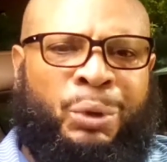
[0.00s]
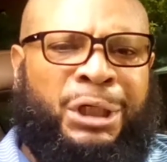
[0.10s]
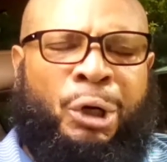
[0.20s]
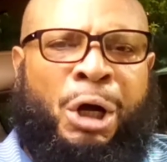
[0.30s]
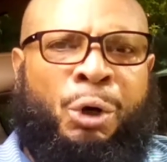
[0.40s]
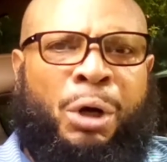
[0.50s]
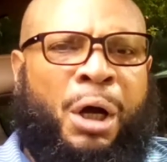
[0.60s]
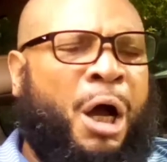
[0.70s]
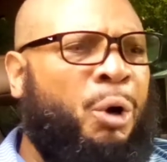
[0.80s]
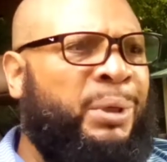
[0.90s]
we don't
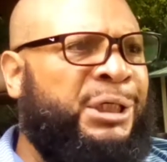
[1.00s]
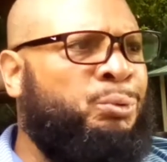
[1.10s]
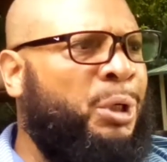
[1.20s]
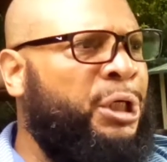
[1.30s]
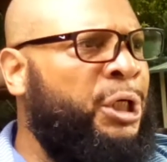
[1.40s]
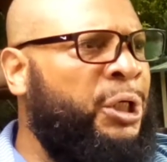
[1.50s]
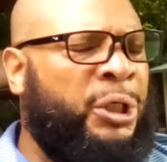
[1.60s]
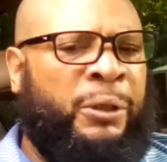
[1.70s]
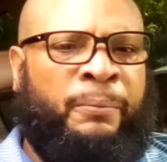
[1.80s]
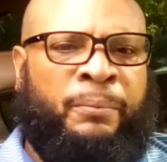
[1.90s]
always want to
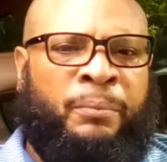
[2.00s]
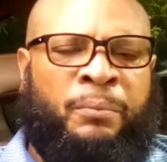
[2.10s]
hear